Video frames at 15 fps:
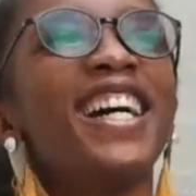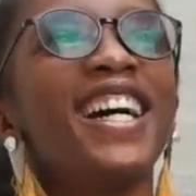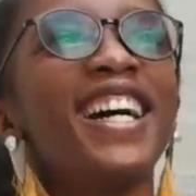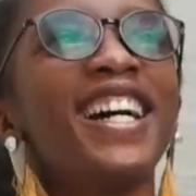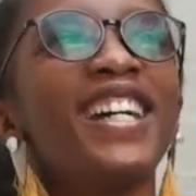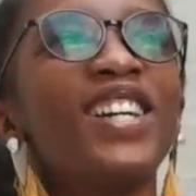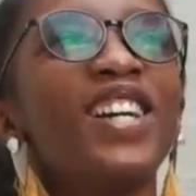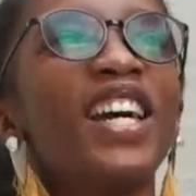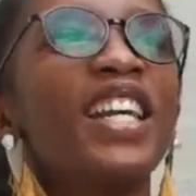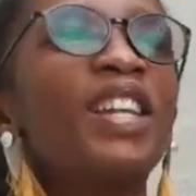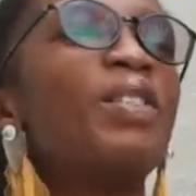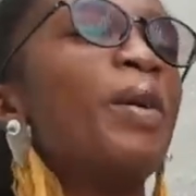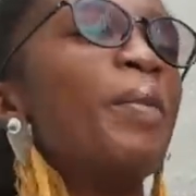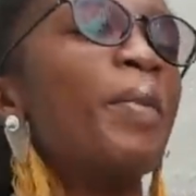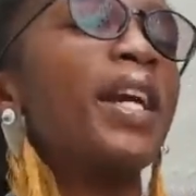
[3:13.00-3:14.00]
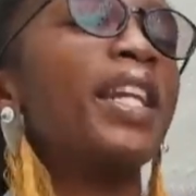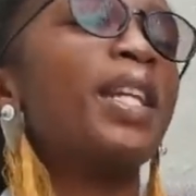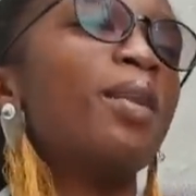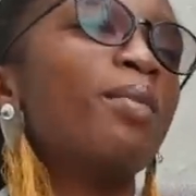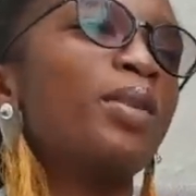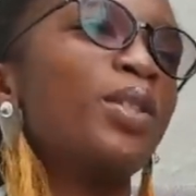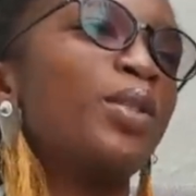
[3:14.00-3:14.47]
anyway, my
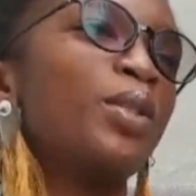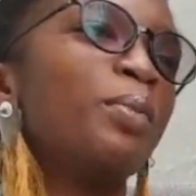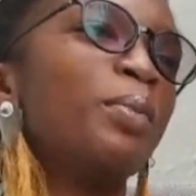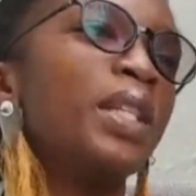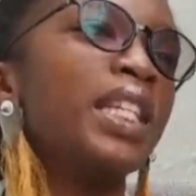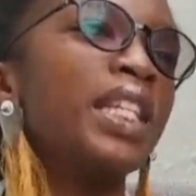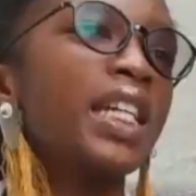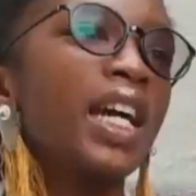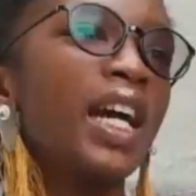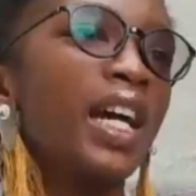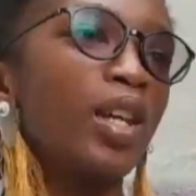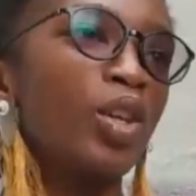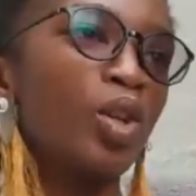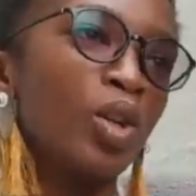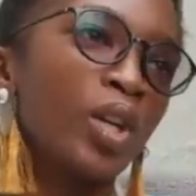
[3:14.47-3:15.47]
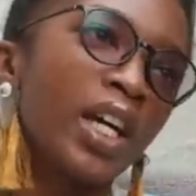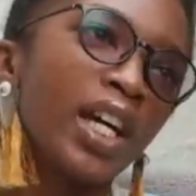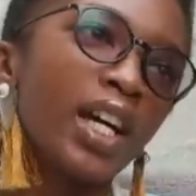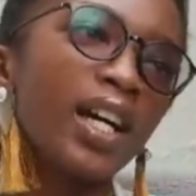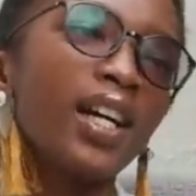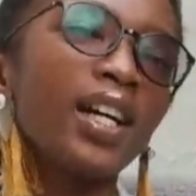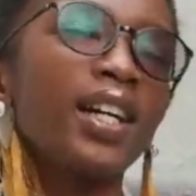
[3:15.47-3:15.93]
name is Dominique
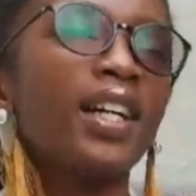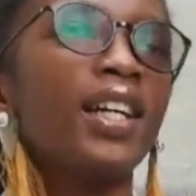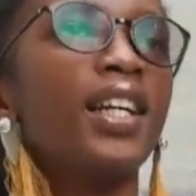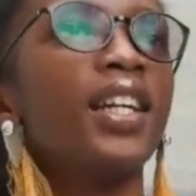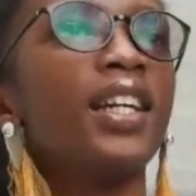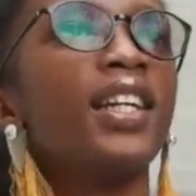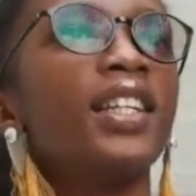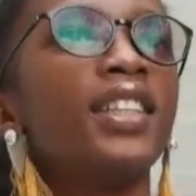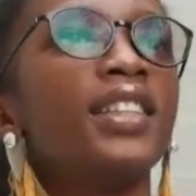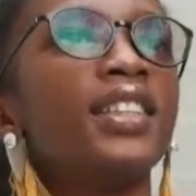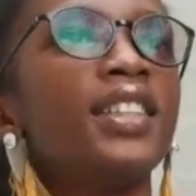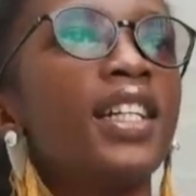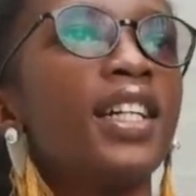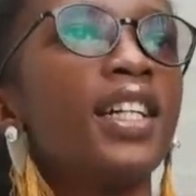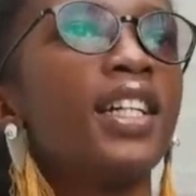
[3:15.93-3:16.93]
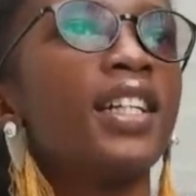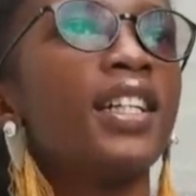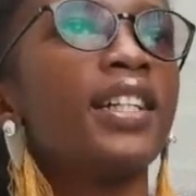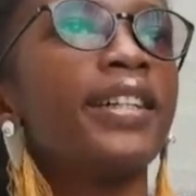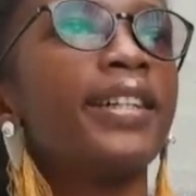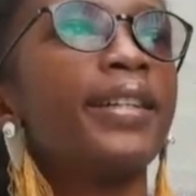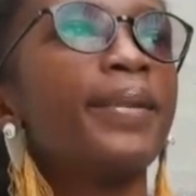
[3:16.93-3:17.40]
Alonga, and
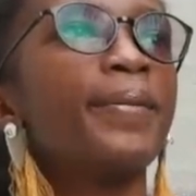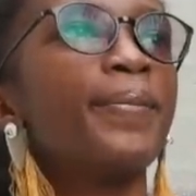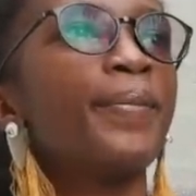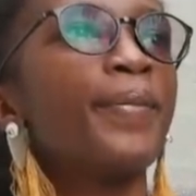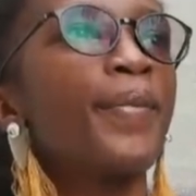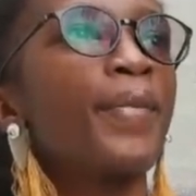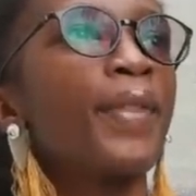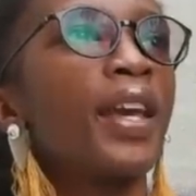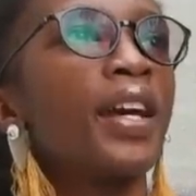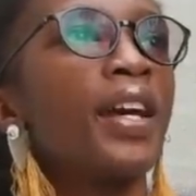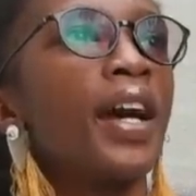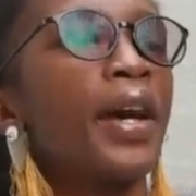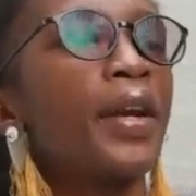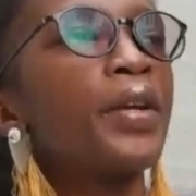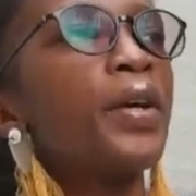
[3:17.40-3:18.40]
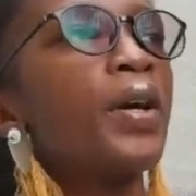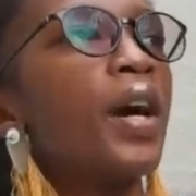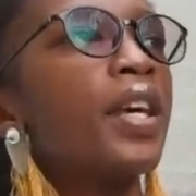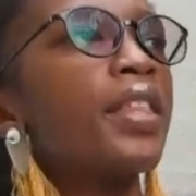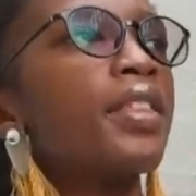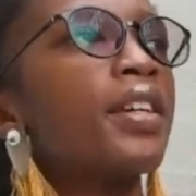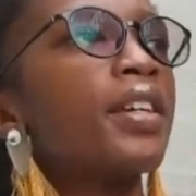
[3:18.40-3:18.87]
I don't know,
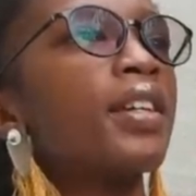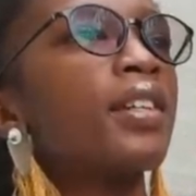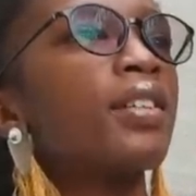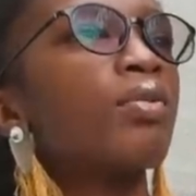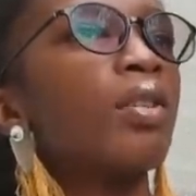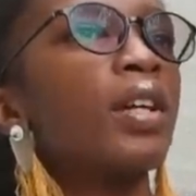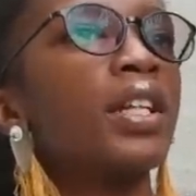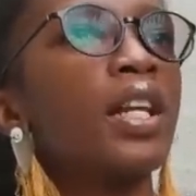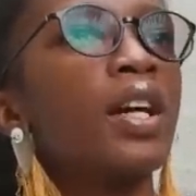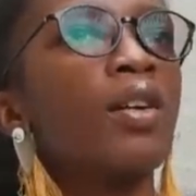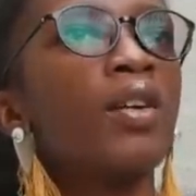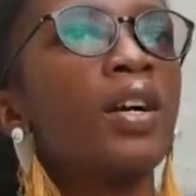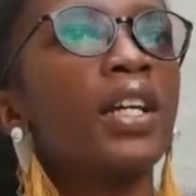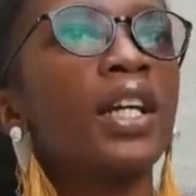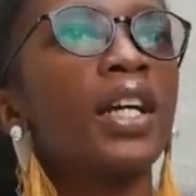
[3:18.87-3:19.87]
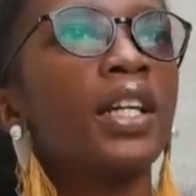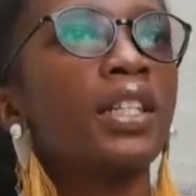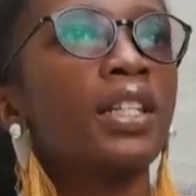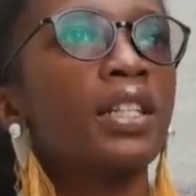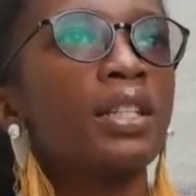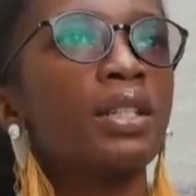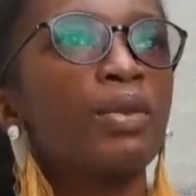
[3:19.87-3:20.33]
I think right now I
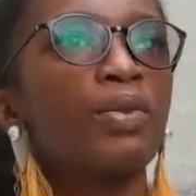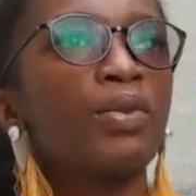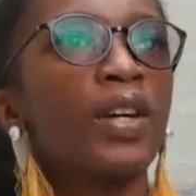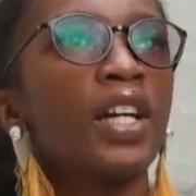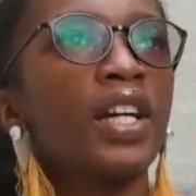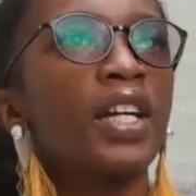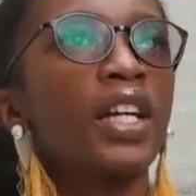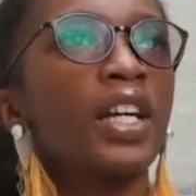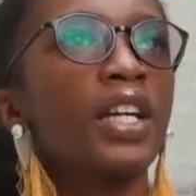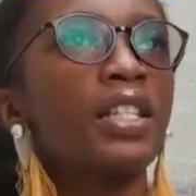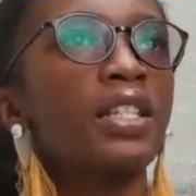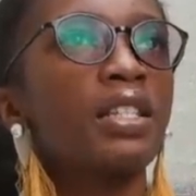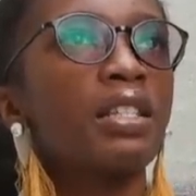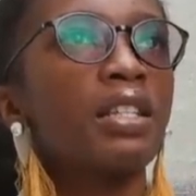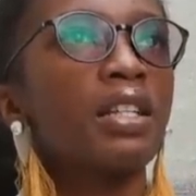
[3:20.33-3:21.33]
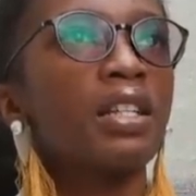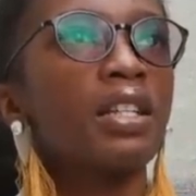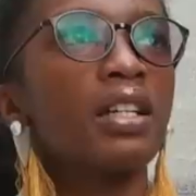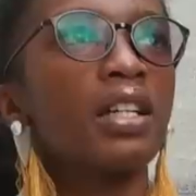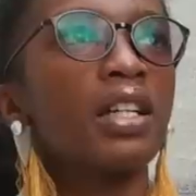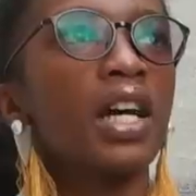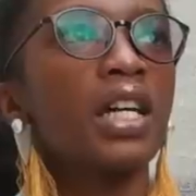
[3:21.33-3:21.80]
identify as
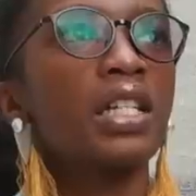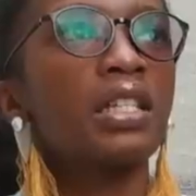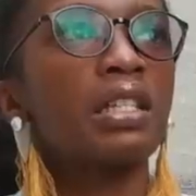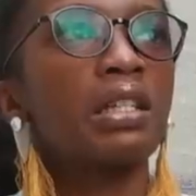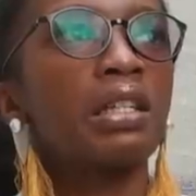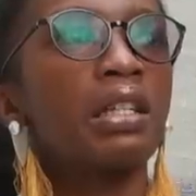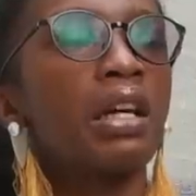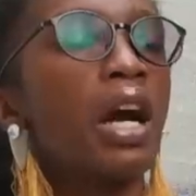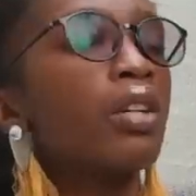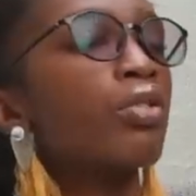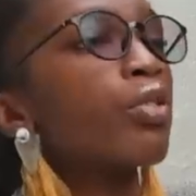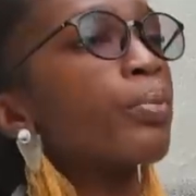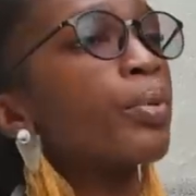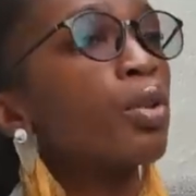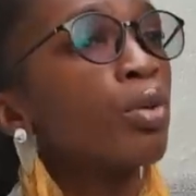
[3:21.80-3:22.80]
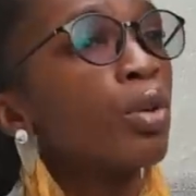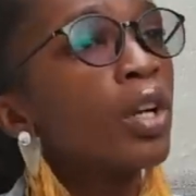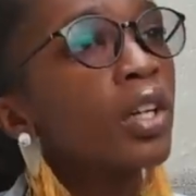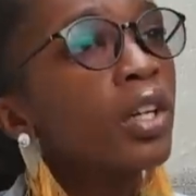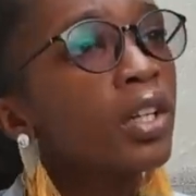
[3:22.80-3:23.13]
an entrepreneur.